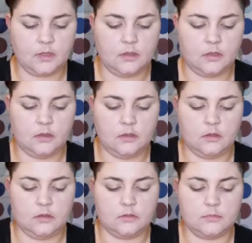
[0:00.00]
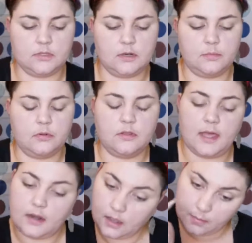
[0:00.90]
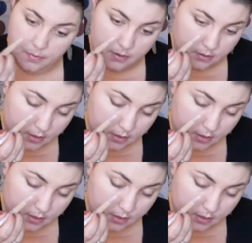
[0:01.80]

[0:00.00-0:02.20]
So I'm just going to pull that up